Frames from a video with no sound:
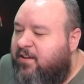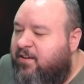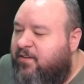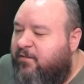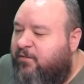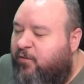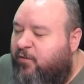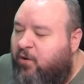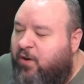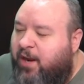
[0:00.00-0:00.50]

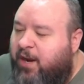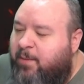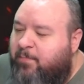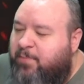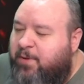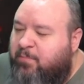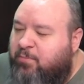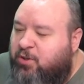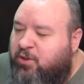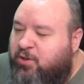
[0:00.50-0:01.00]
4
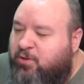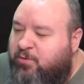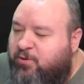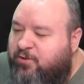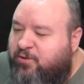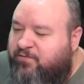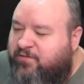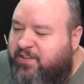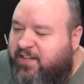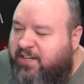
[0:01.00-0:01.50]
MP blue
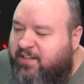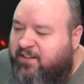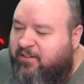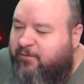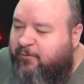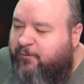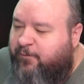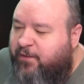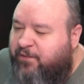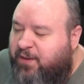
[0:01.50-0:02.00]
move, deal
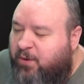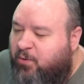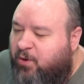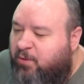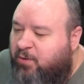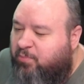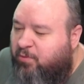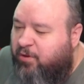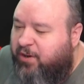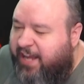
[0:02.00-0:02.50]

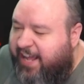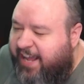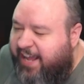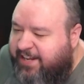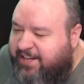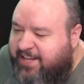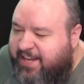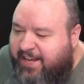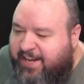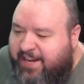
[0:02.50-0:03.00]

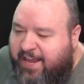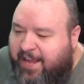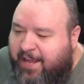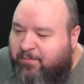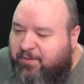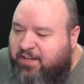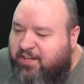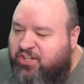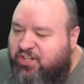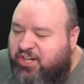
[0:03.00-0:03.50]
51.8k
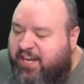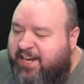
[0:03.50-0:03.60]
damage,